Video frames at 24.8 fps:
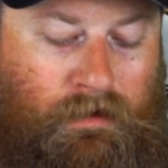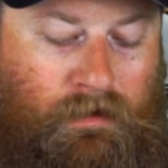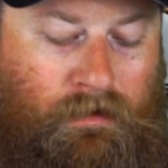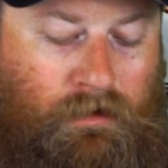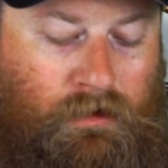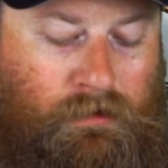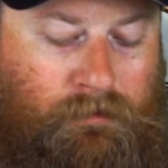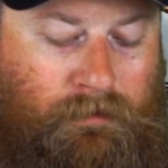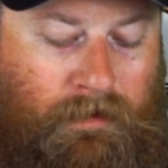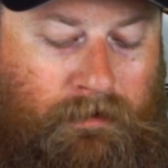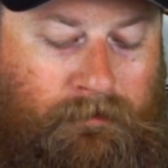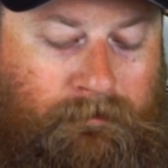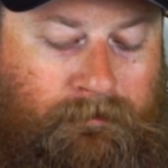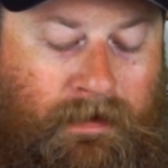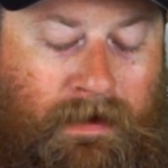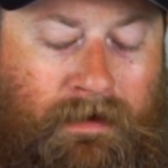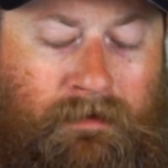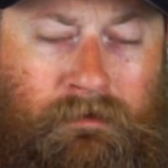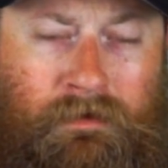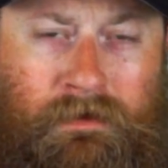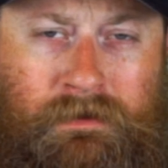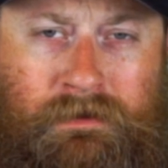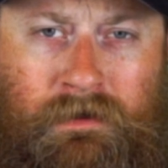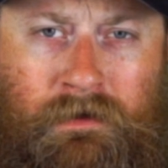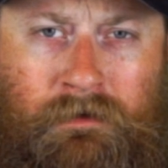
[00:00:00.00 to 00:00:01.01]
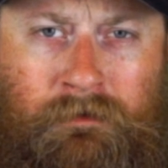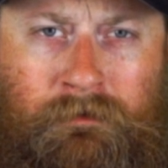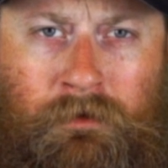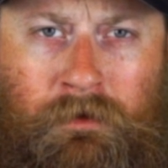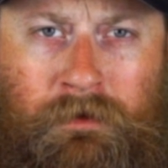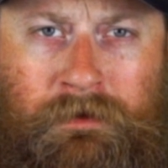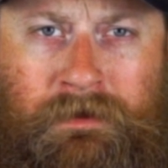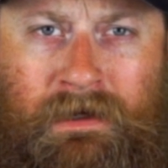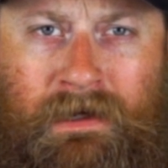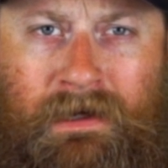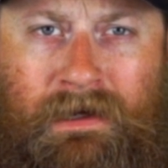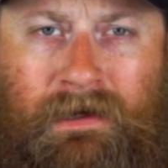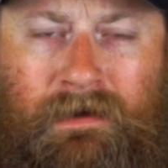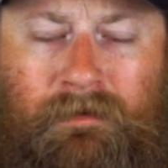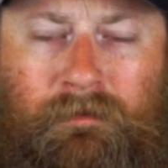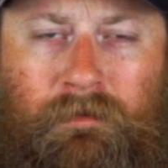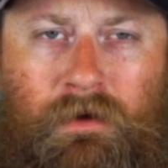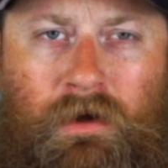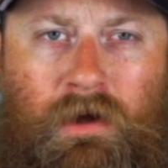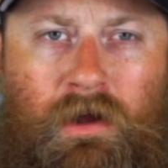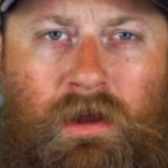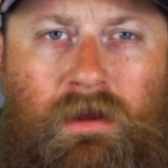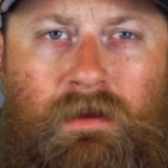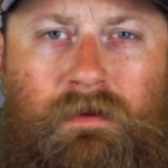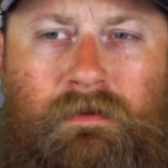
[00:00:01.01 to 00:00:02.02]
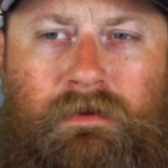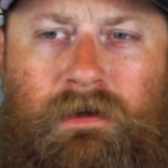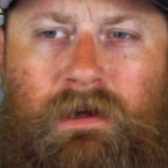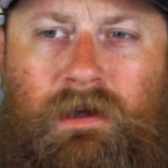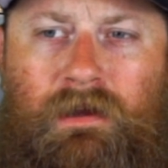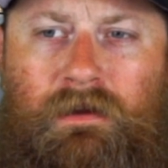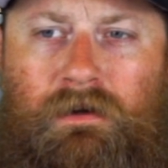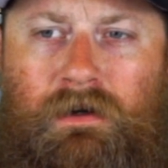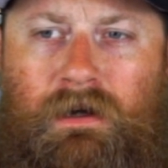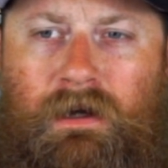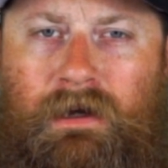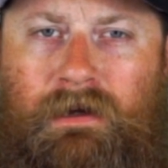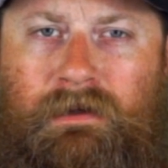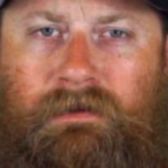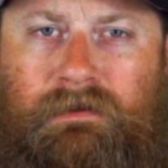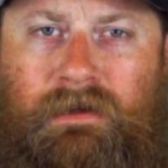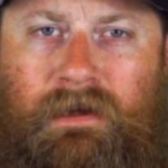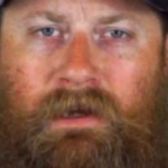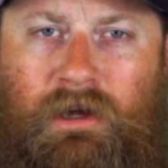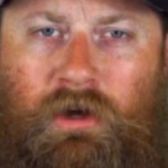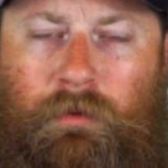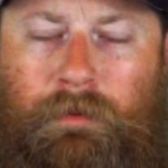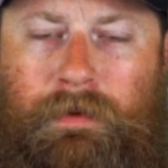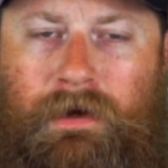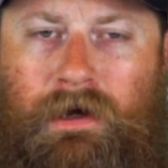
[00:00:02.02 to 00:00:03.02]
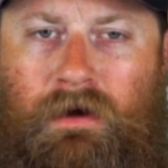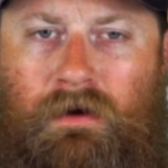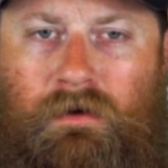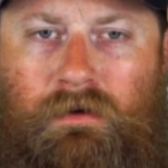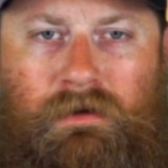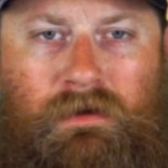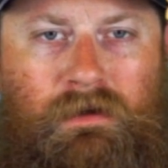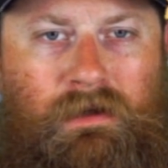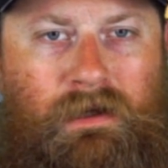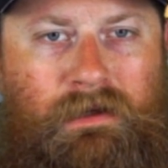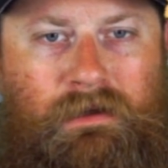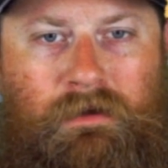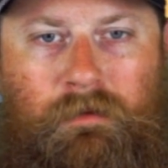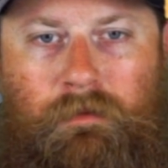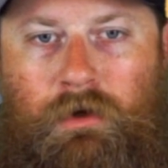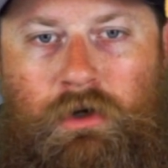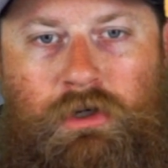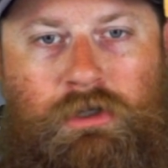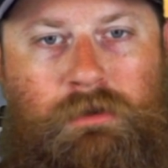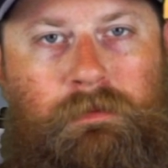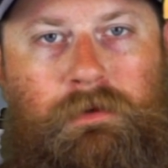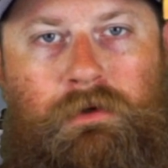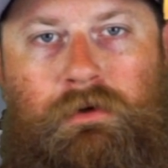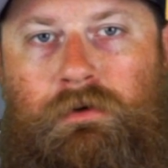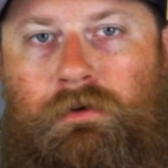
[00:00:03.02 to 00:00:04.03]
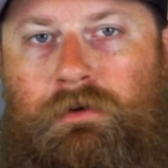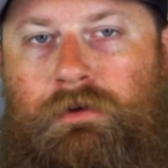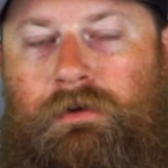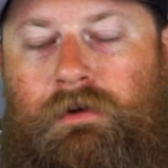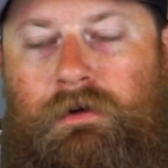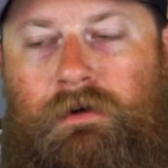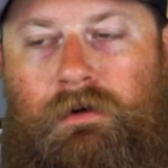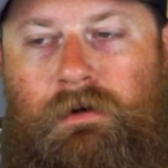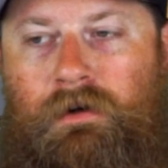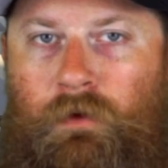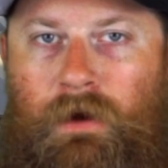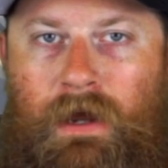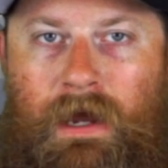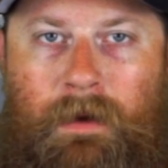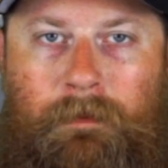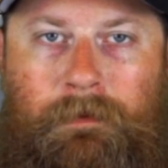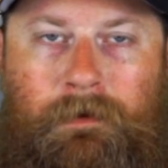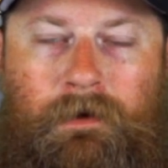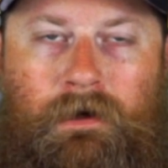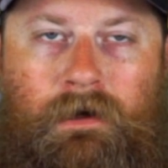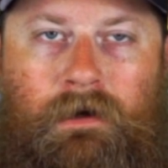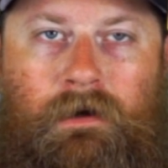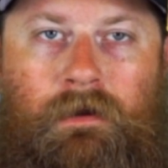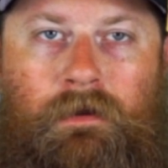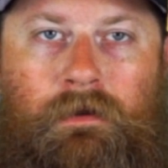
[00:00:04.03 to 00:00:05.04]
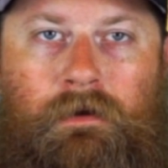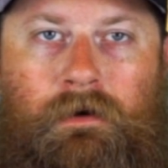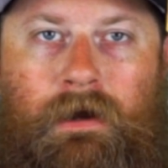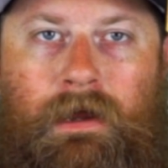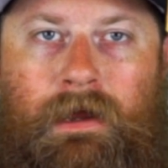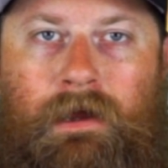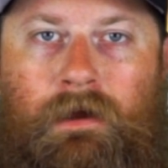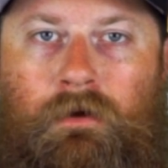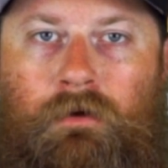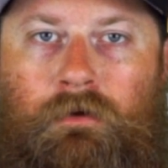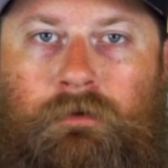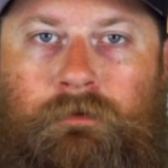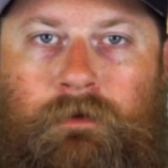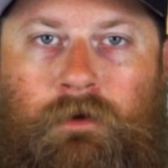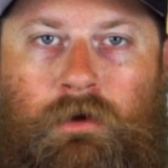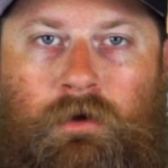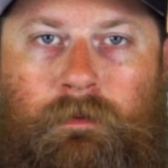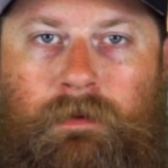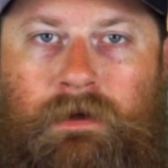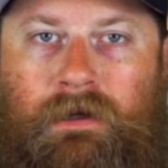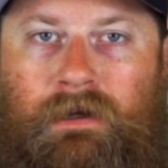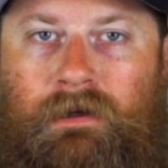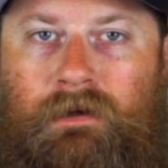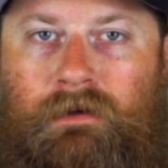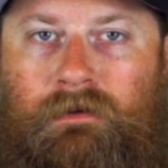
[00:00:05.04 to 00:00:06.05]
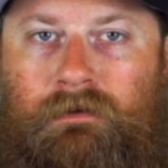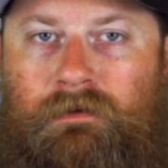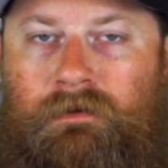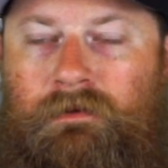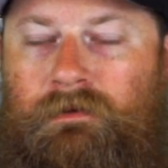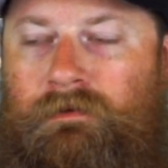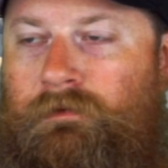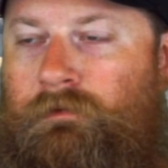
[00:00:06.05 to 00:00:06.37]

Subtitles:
There's about 5 of us that are full-time. All of the other guys that help out in like the merch booth, or if we happen to need another angle filming,